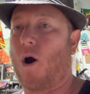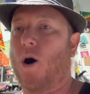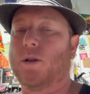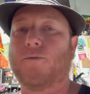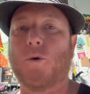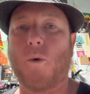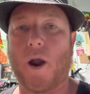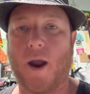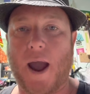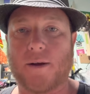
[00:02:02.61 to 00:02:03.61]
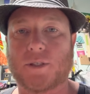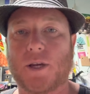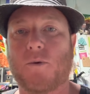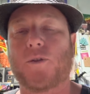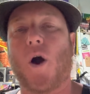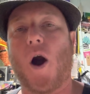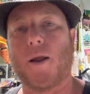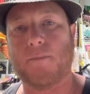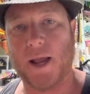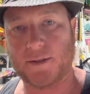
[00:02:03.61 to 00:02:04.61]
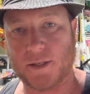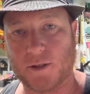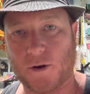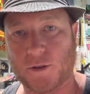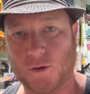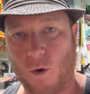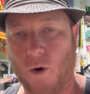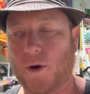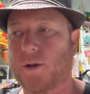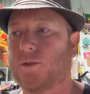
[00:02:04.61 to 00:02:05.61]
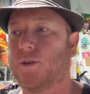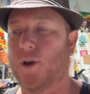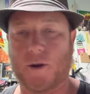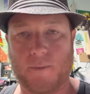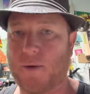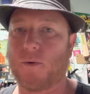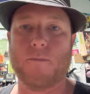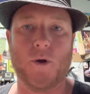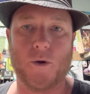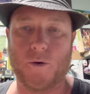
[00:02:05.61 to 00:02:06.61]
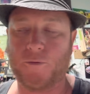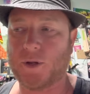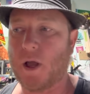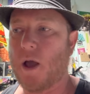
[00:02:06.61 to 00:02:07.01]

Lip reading: All of the warehousing where the haunt mazes are stored is going to be removed.